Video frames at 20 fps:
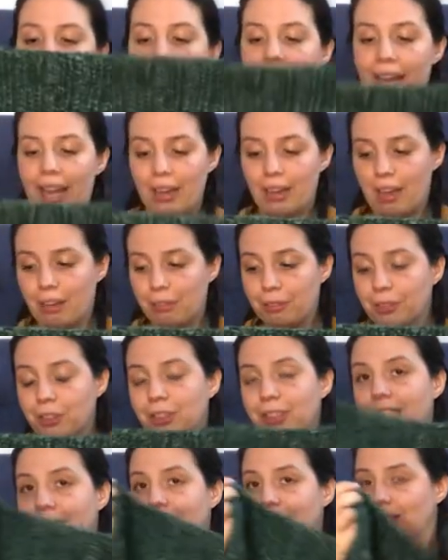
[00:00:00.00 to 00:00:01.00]
And at
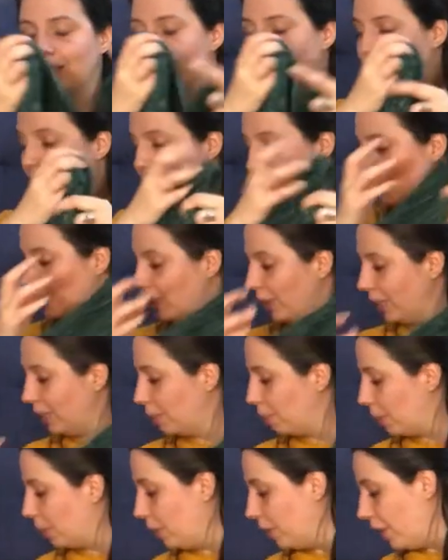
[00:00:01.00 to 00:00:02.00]
first I didn't undo it,
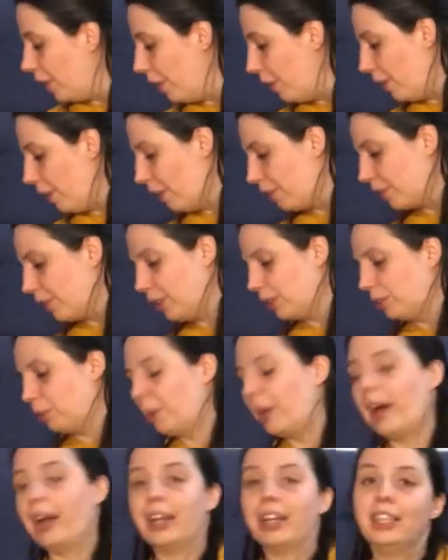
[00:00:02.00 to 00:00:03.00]
but now I've got
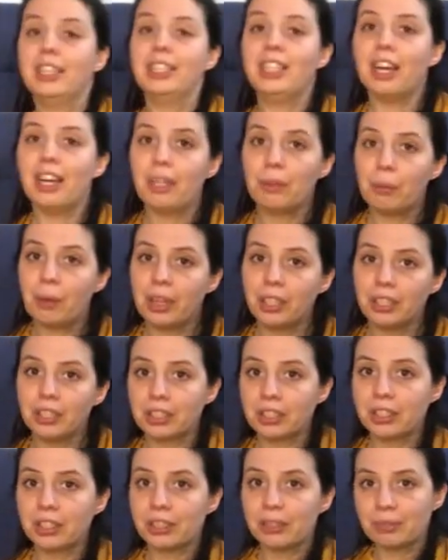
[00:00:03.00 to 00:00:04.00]
my yarn
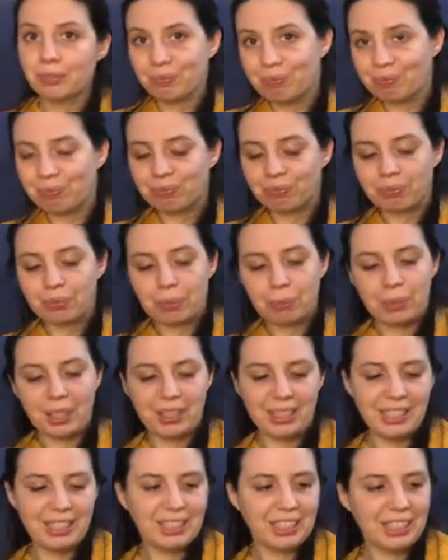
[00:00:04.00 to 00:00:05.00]
winder. But
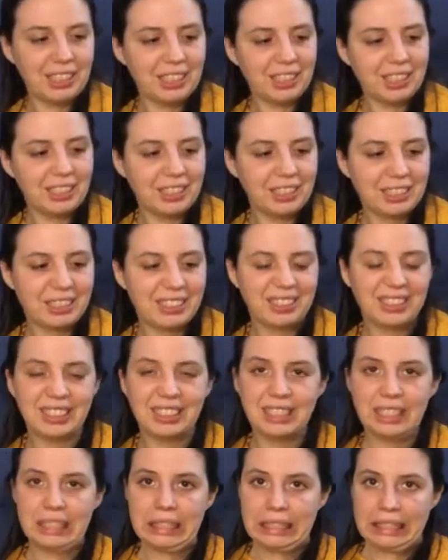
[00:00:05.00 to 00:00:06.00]
this yarn
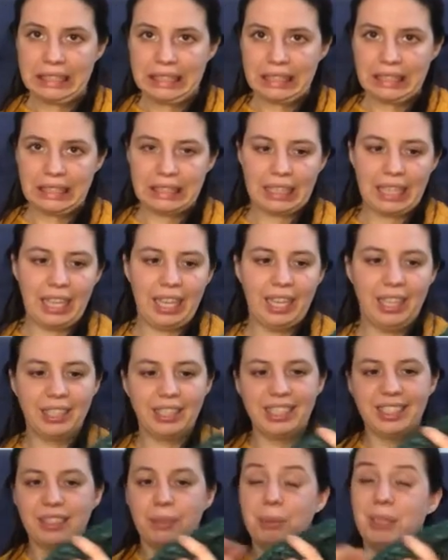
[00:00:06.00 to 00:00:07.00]

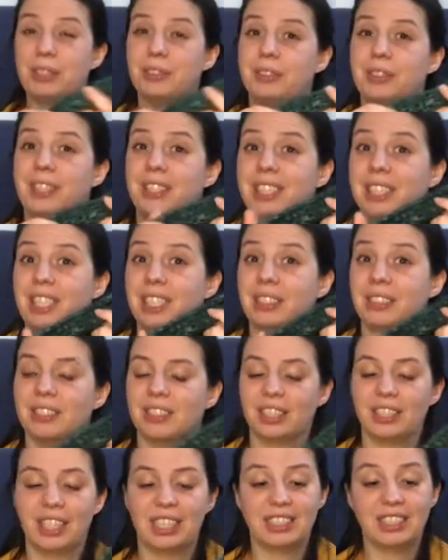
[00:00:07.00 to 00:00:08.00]
is a bit fuzzy,
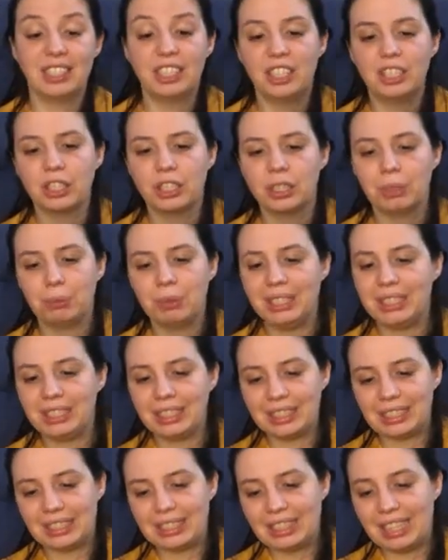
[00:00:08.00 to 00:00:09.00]
so that's not gonna be
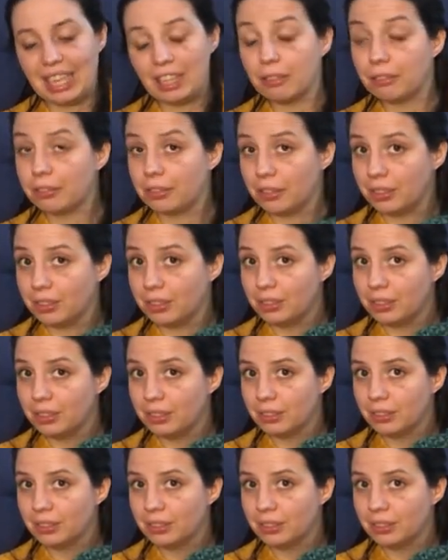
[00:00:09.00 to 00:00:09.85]
that fun.